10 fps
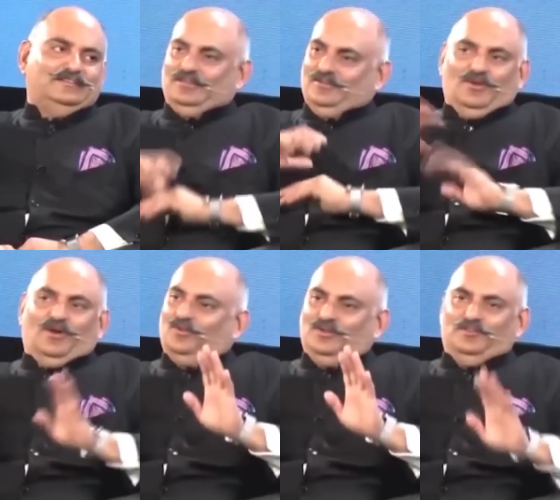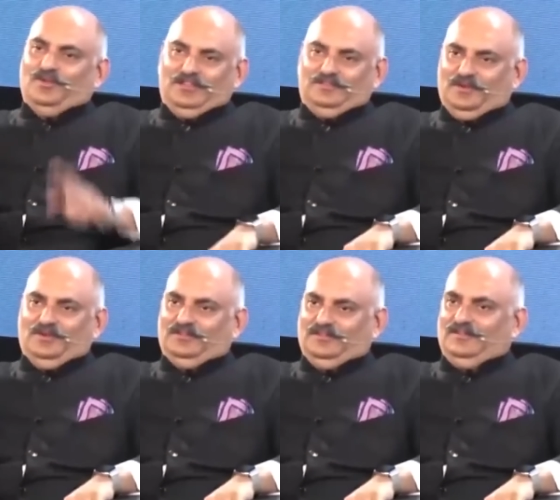They were all over the place
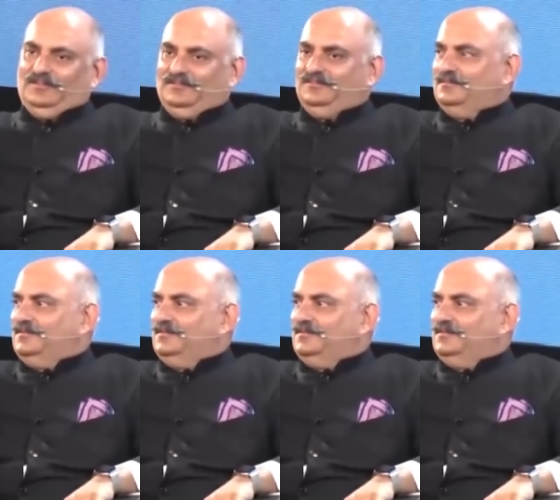because the